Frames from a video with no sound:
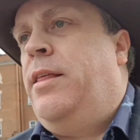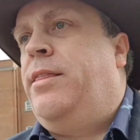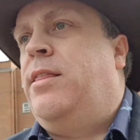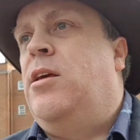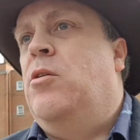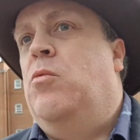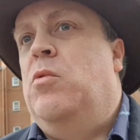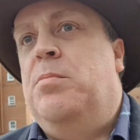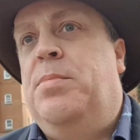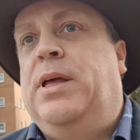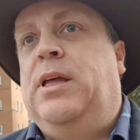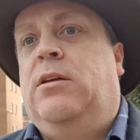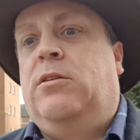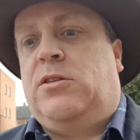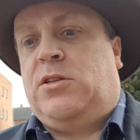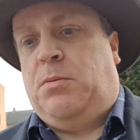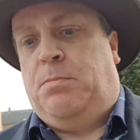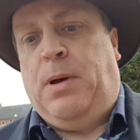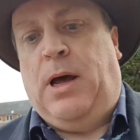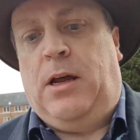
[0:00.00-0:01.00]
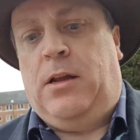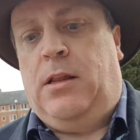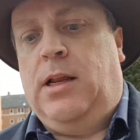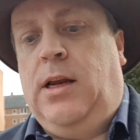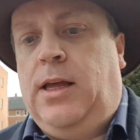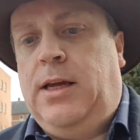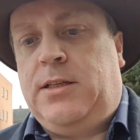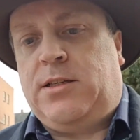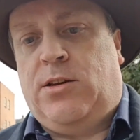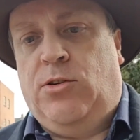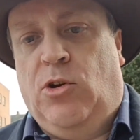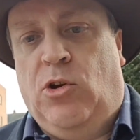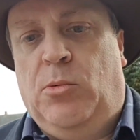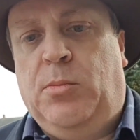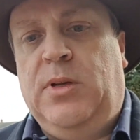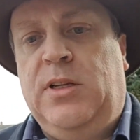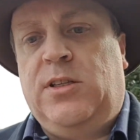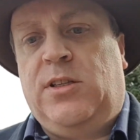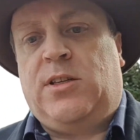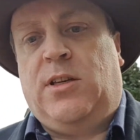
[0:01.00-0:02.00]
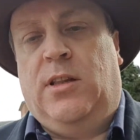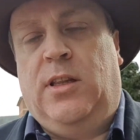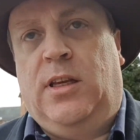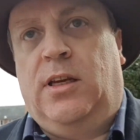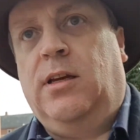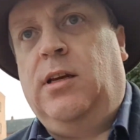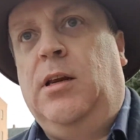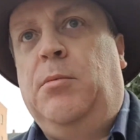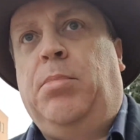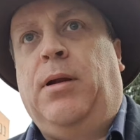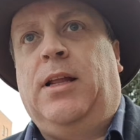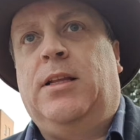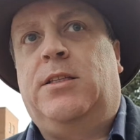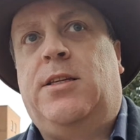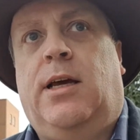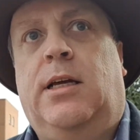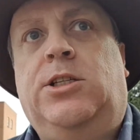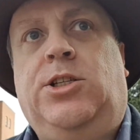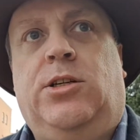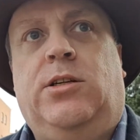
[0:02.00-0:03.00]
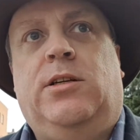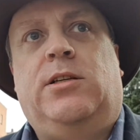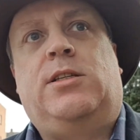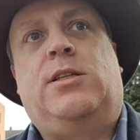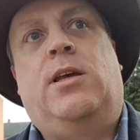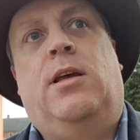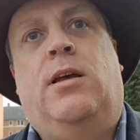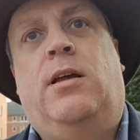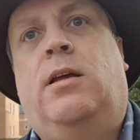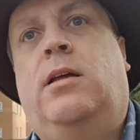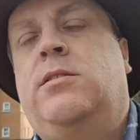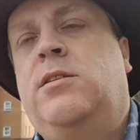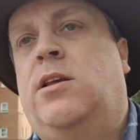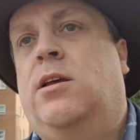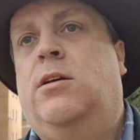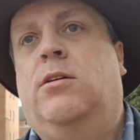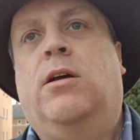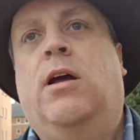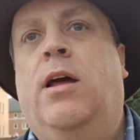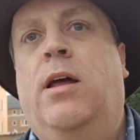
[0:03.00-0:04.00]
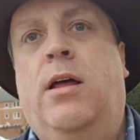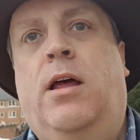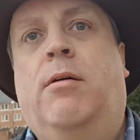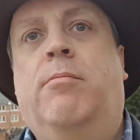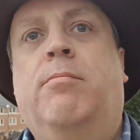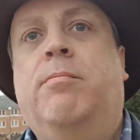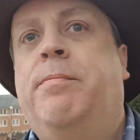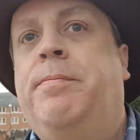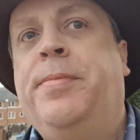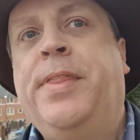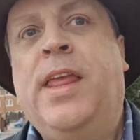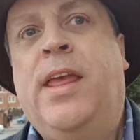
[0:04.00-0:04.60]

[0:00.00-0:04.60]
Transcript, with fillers: that were built by the later Normans and the early Plantagenets. So, um,